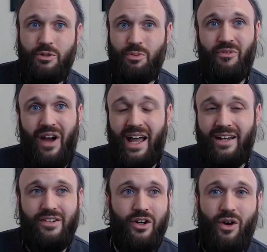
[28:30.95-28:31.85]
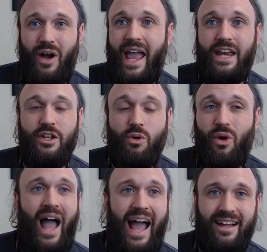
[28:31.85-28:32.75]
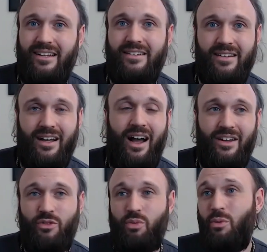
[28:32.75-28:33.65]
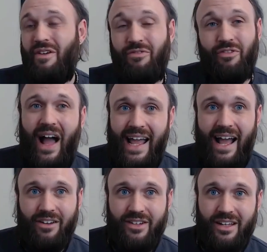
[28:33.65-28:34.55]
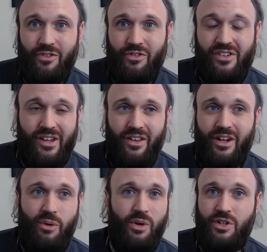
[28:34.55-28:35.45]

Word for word: which provides you know annual access to us where we fly out to his facility.